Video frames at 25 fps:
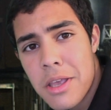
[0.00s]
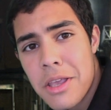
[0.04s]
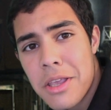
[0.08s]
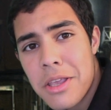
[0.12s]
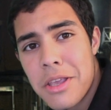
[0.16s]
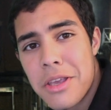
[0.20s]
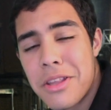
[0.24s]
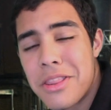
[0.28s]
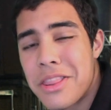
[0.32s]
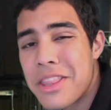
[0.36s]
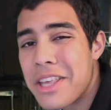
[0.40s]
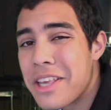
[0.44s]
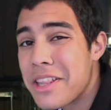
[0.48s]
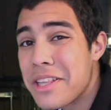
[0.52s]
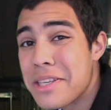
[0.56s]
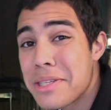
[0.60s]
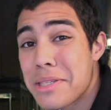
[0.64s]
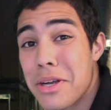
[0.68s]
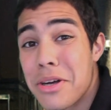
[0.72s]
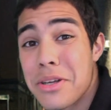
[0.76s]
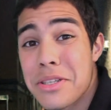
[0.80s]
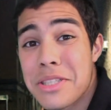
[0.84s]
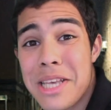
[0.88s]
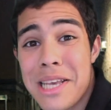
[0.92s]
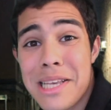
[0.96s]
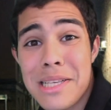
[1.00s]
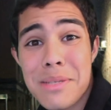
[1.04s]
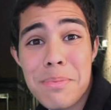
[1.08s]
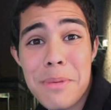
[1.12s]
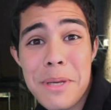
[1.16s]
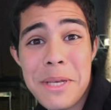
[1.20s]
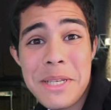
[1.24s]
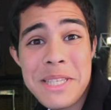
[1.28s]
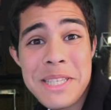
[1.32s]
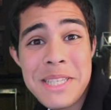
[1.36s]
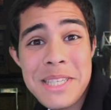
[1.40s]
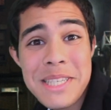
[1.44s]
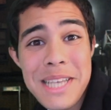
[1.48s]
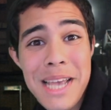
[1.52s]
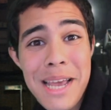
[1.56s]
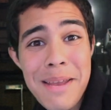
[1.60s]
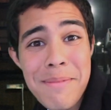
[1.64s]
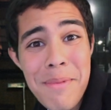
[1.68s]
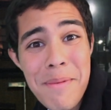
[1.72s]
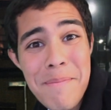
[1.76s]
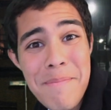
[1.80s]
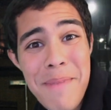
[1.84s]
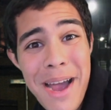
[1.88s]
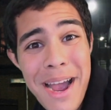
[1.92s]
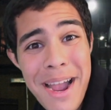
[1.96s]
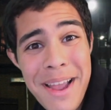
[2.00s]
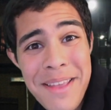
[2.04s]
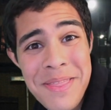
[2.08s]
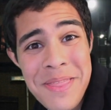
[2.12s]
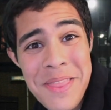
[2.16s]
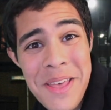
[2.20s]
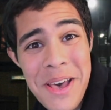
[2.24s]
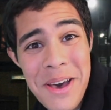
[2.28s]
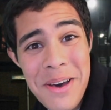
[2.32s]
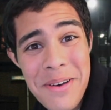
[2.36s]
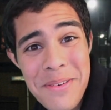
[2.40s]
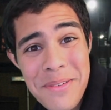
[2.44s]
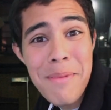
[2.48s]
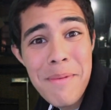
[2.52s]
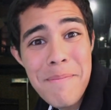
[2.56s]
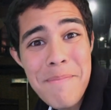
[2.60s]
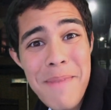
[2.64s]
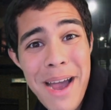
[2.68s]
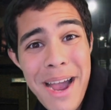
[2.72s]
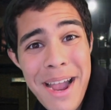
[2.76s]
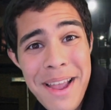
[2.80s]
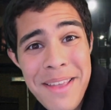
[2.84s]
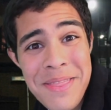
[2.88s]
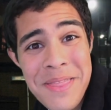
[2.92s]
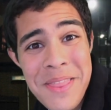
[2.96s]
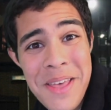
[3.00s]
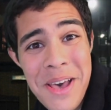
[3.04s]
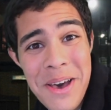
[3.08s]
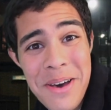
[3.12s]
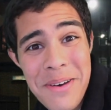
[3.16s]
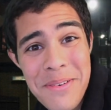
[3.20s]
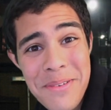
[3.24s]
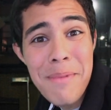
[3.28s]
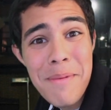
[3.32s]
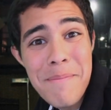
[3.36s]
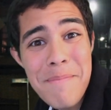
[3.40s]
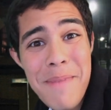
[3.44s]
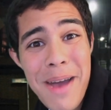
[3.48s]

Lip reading: Good thing this all takes place inside my mind though. No.